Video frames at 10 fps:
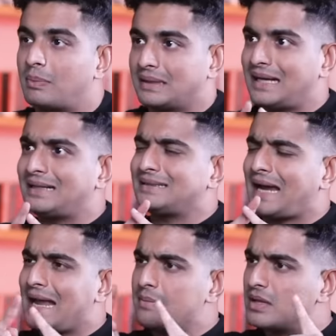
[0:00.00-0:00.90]
But that
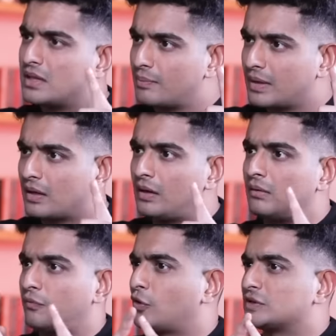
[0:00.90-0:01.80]
time in the
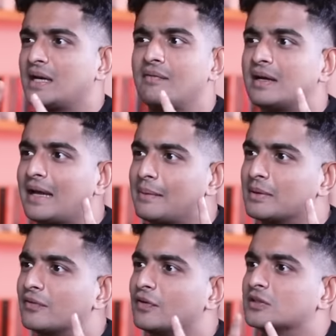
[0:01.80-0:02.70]
middle wasn't even
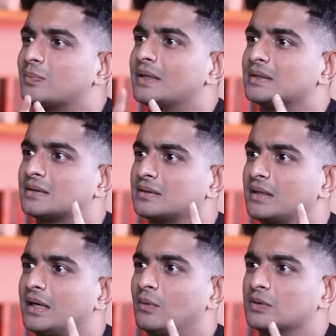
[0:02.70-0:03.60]
time in the first place.
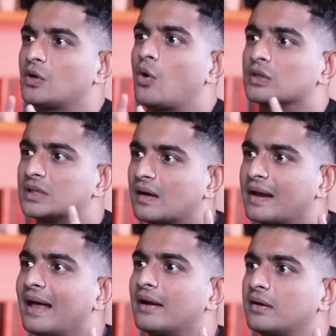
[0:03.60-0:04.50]
It was a causal
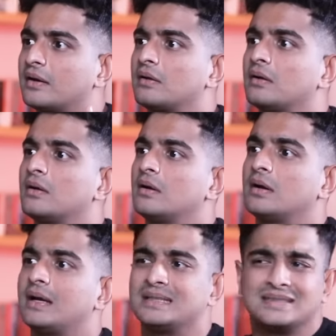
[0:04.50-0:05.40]
reality.
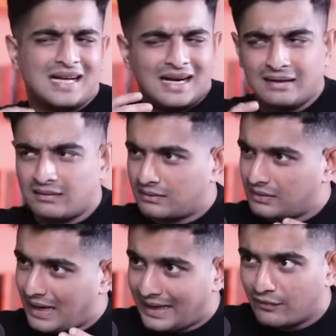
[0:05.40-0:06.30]
Is that
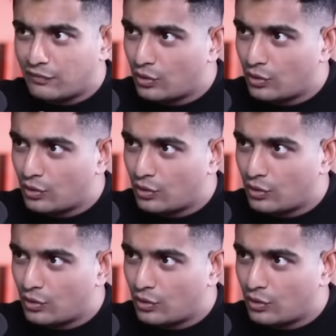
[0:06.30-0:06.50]
kind